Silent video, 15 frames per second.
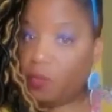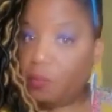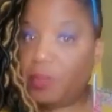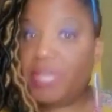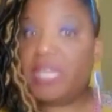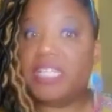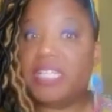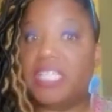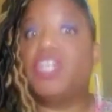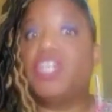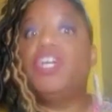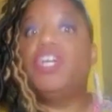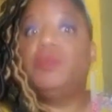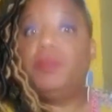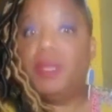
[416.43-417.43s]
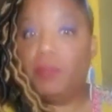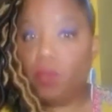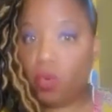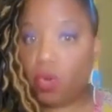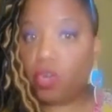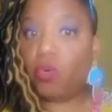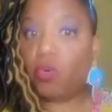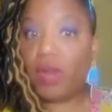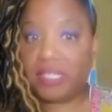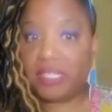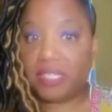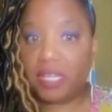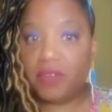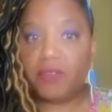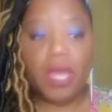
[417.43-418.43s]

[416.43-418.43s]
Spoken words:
because it could be more aggressive.